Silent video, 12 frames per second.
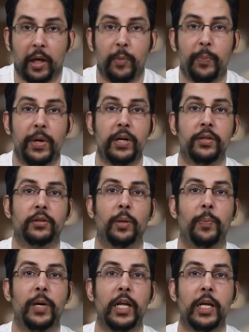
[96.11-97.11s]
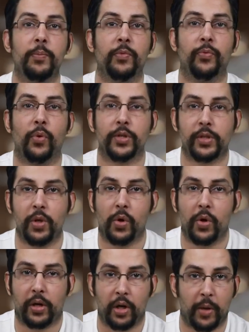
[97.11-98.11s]
he pinned the blame for
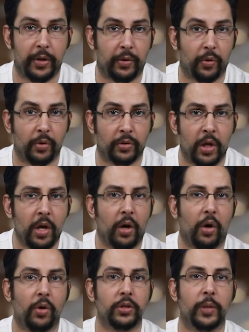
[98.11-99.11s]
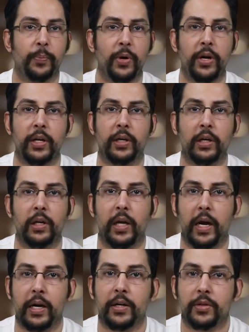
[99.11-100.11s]
slow economic growth on the political
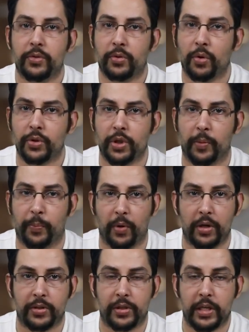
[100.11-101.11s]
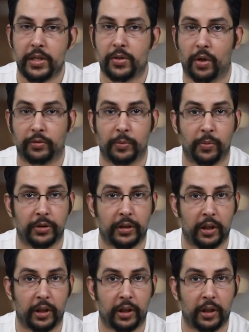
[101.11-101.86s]
and social policies of the Modi